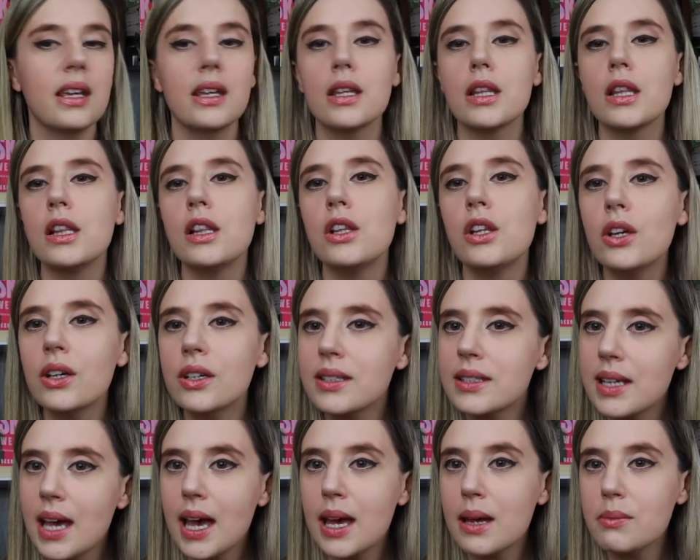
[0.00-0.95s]
looks
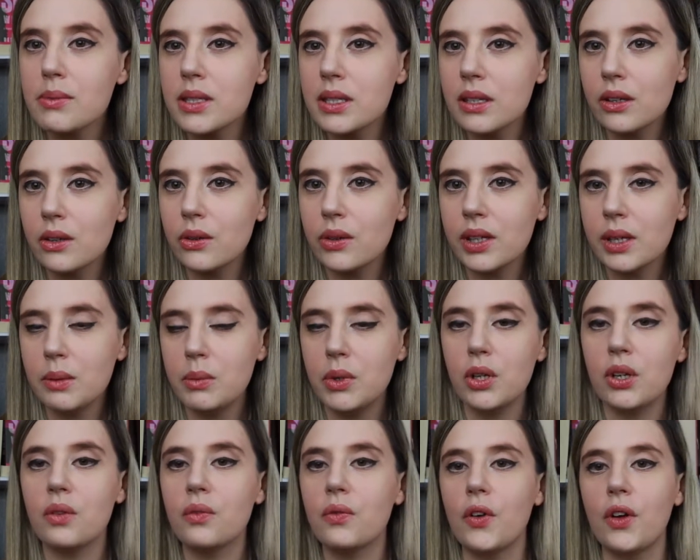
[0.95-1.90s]
absolutely
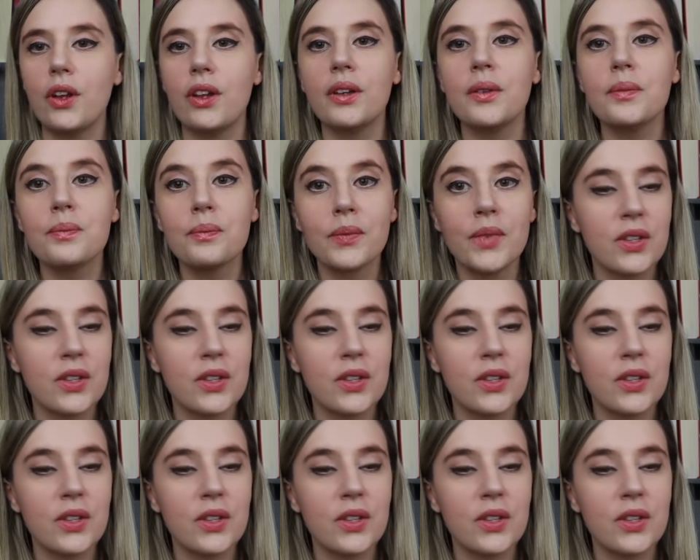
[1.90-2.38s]
beautiful.